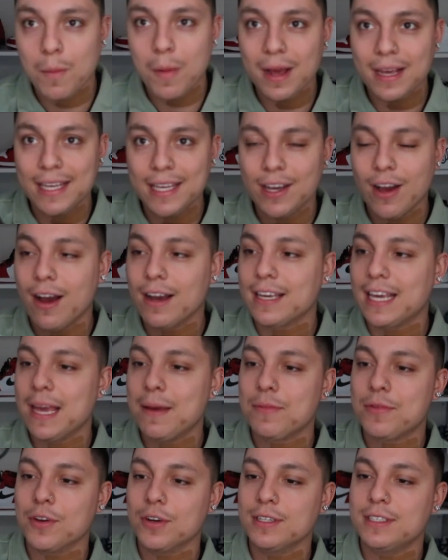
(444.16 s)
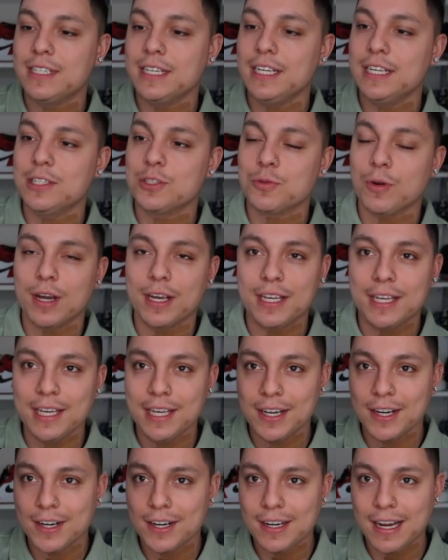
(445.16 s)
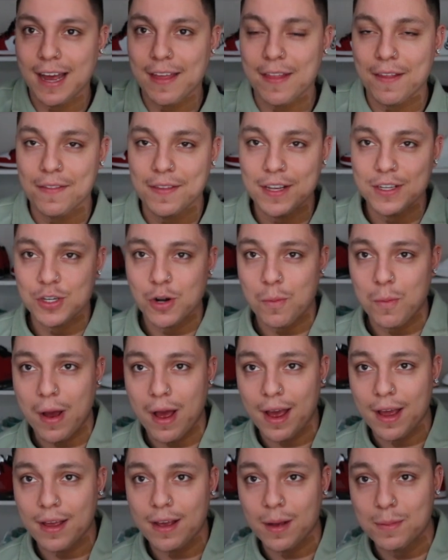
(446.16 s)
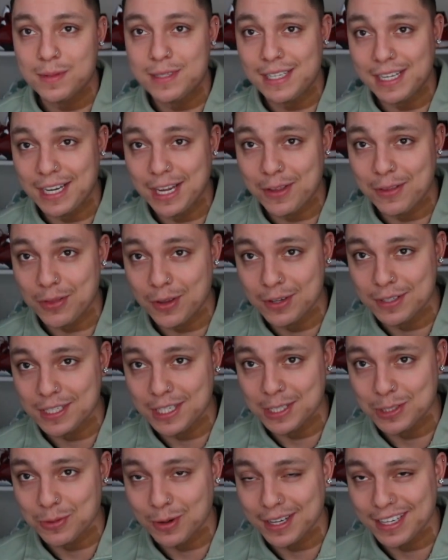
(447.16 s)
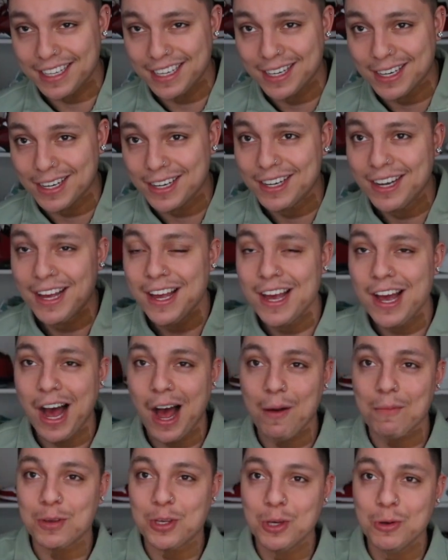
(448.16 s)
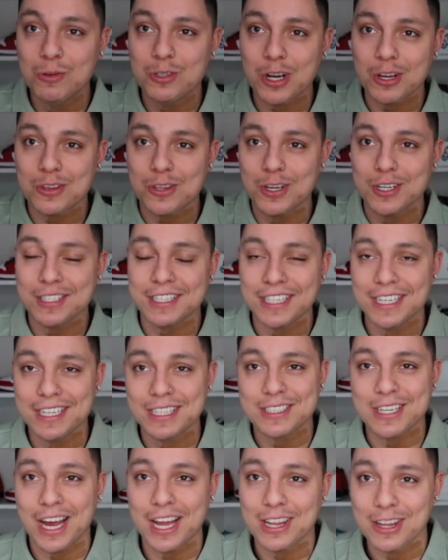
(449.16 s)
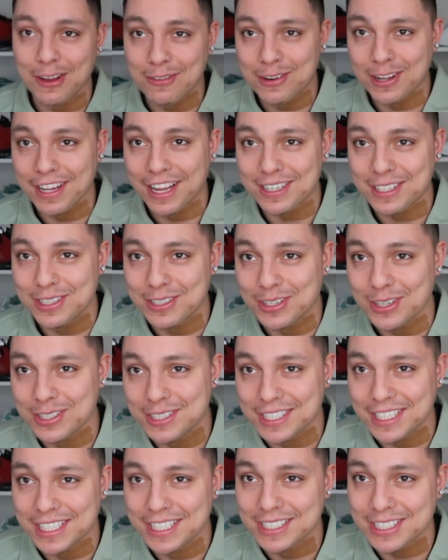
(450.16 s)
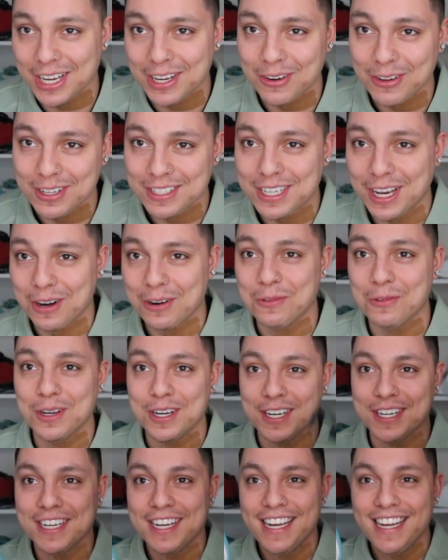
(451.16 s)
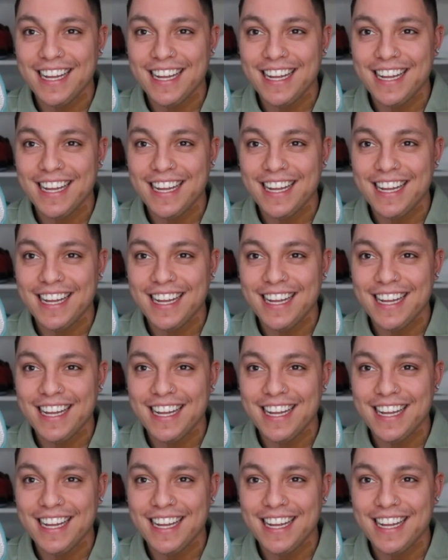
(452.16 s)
my He Got Game thirteens right here, and then these are my Obsidian thirteens right here. I'm huge on thirteens. I love collecting thirteens. I know it's kind of weird